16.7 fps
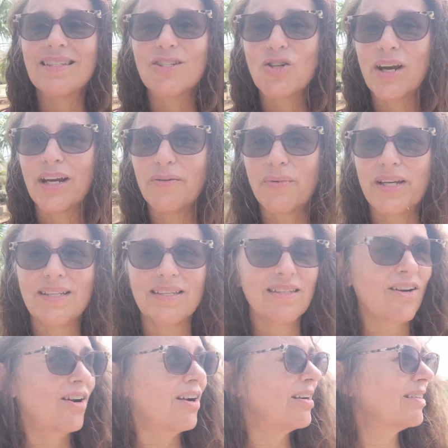trade winds,
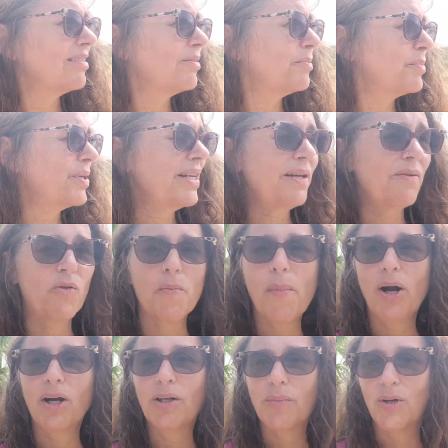are pretty
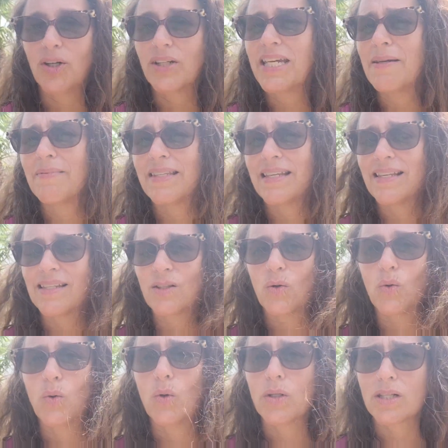remarkable. It keeps things
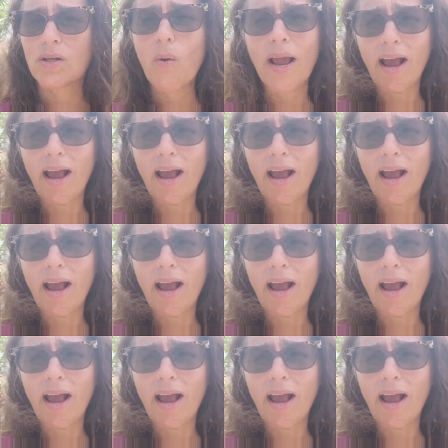cool. It's quite